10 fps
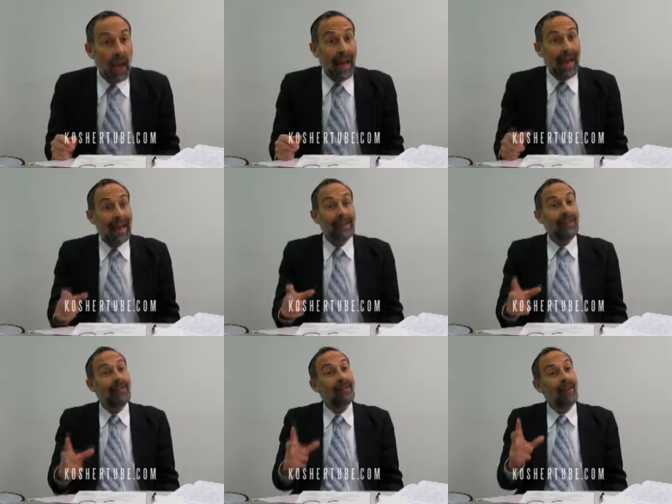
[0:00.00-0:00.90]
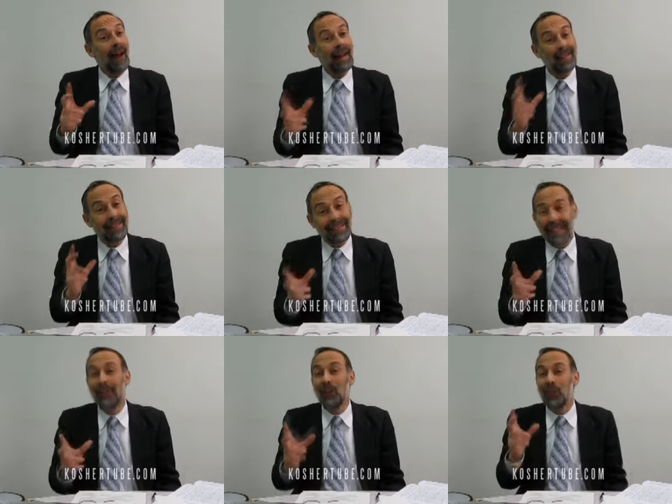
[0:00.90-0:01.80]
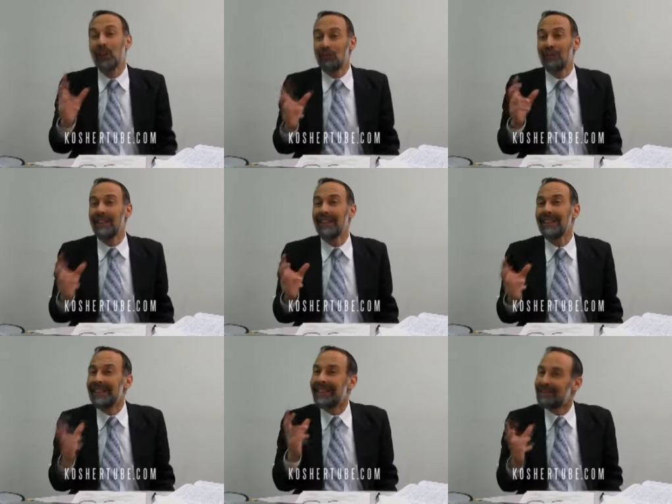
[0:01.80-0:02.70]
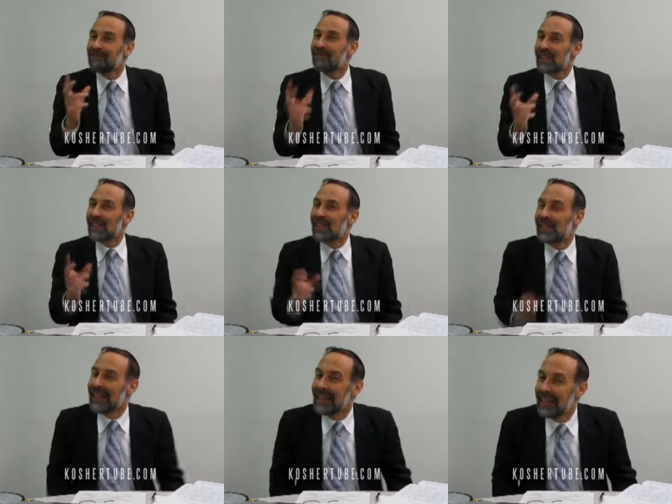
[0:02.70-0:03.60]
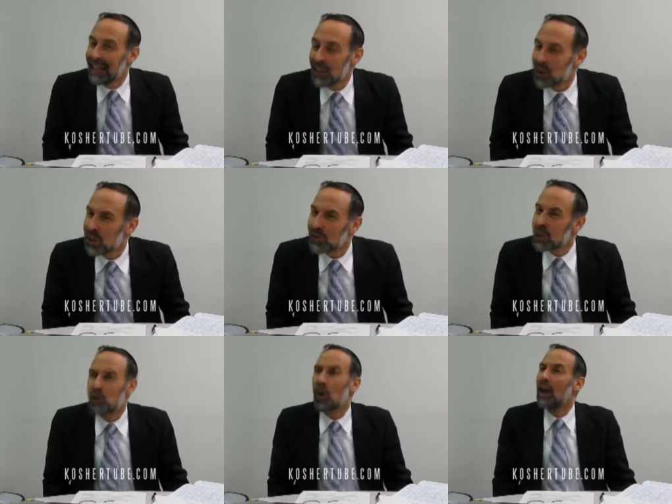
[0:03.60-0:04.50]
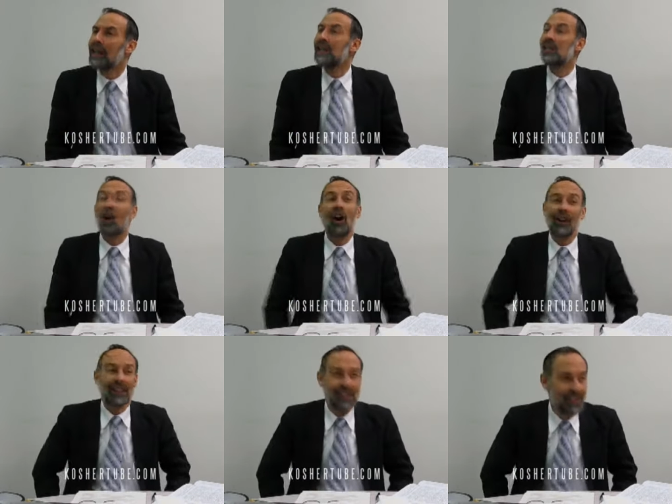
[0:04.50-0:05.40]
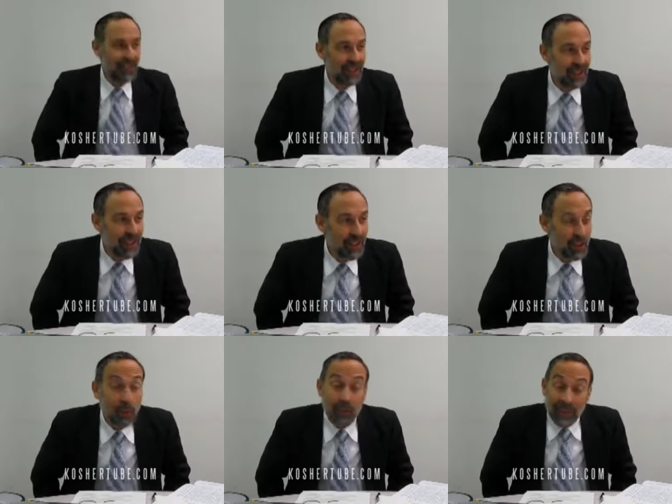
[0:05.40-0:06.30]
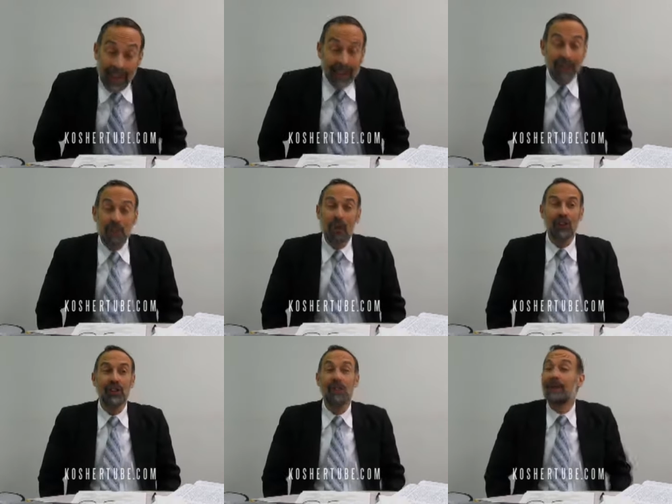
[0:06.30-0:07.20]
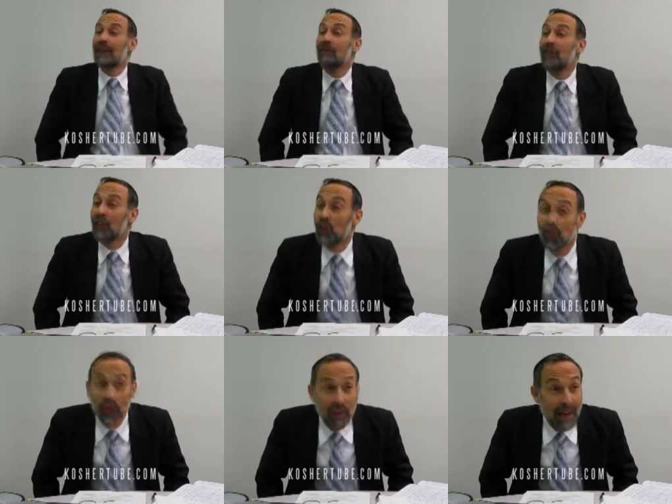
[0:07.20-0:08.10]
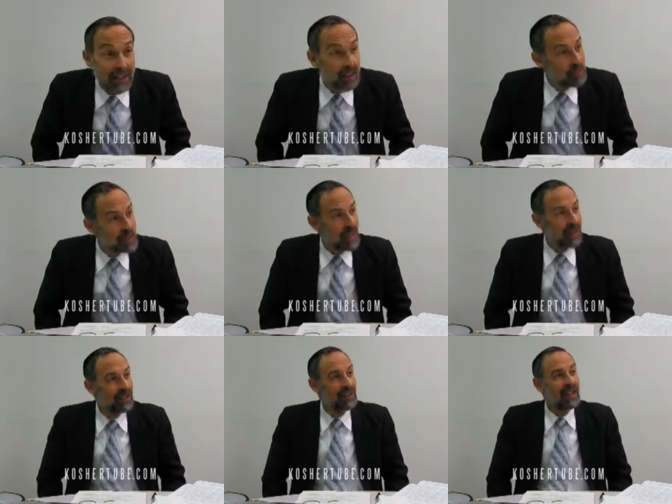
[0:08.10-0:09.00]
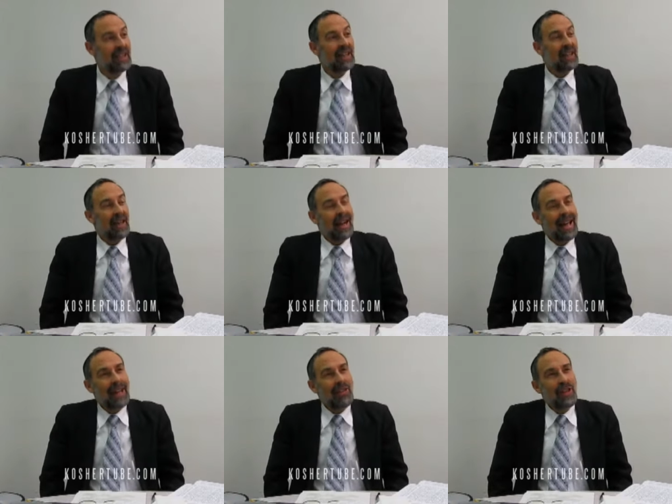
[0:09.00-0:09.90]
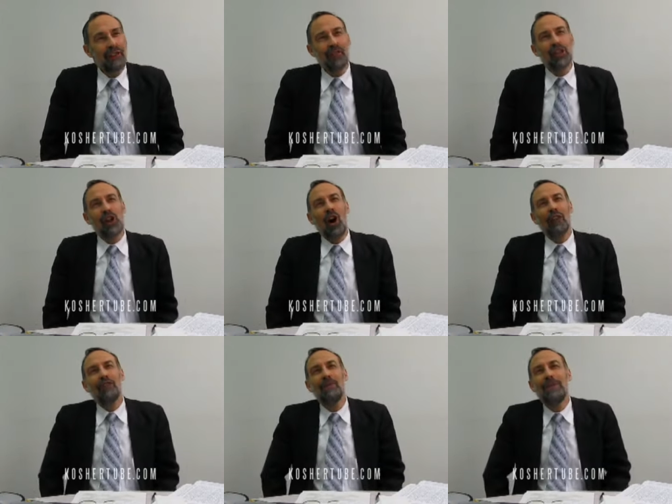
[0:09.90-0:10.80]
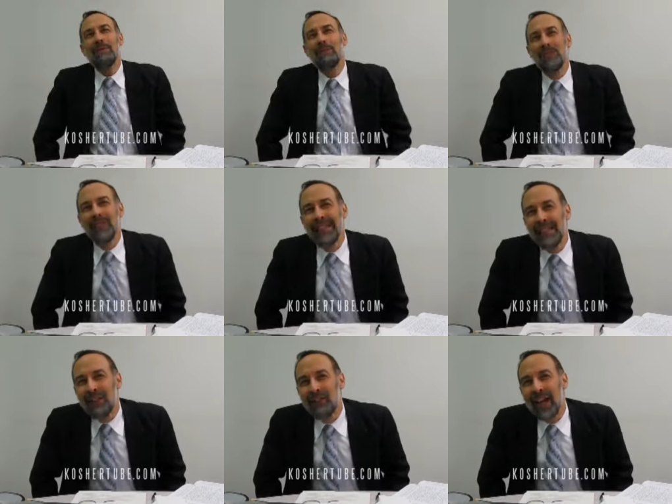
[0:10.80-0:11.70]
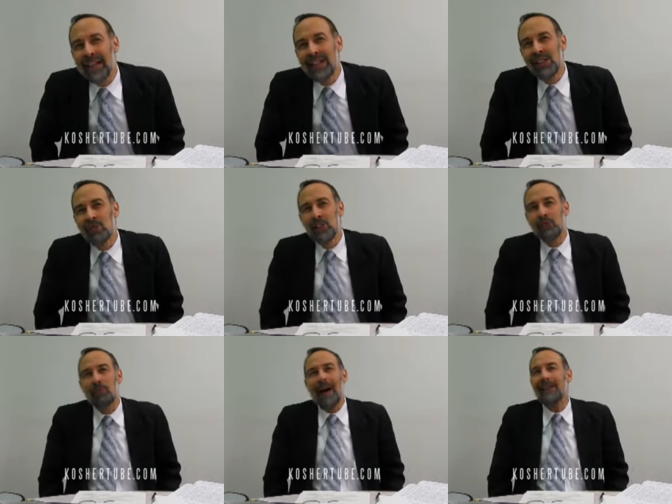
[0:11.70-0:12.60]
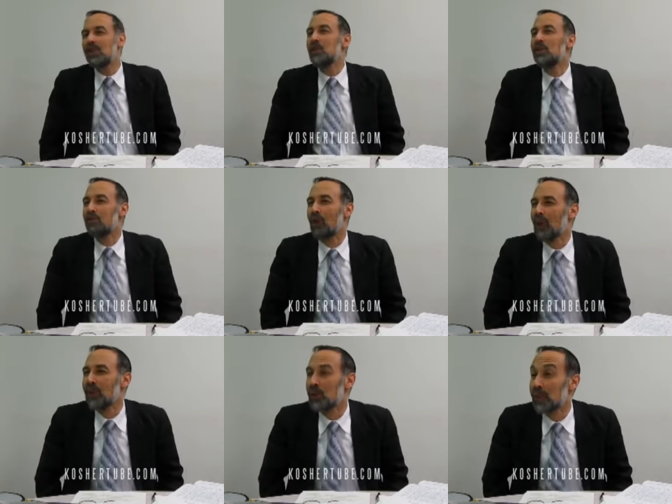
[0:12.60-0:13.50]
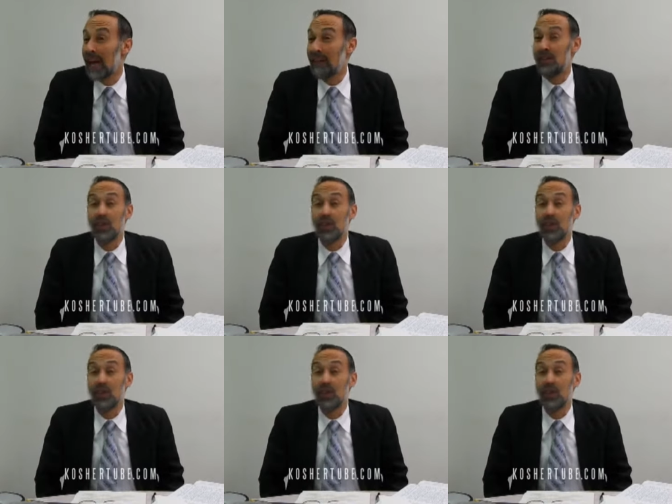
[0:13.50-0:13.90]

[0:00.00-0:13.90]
And I think you could really see that Yosef is trying his hardest, you know, to protect the brothers, to make them feel good about themselves. And therefore, it's hard for me to believe that his response to his brothers was out of